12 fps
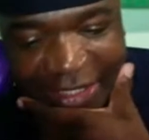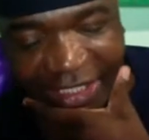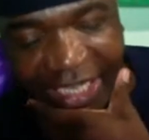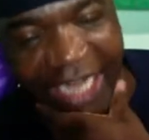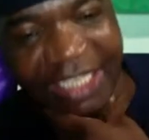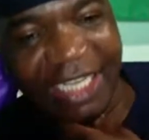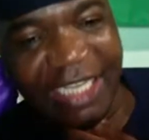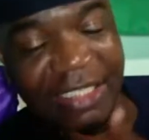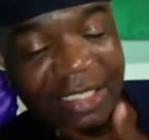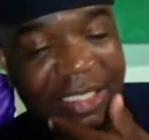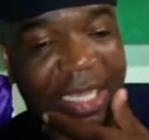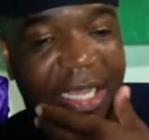
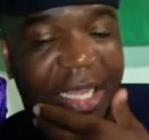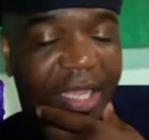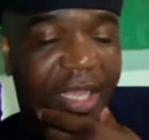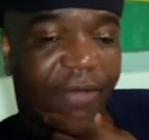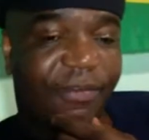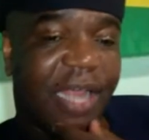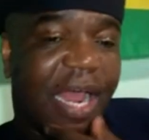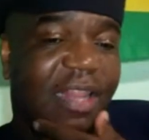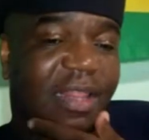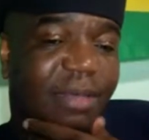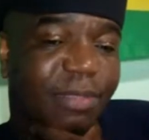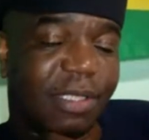Chadians have
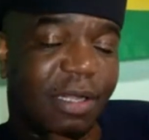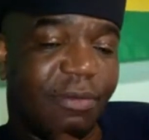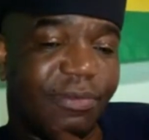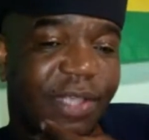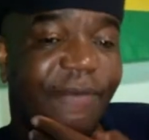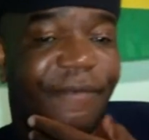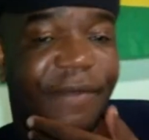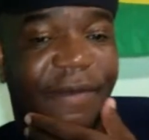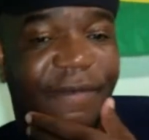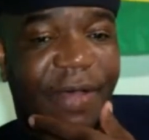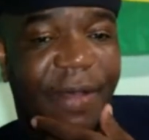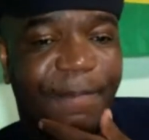done themselves a
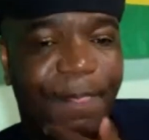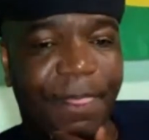favor.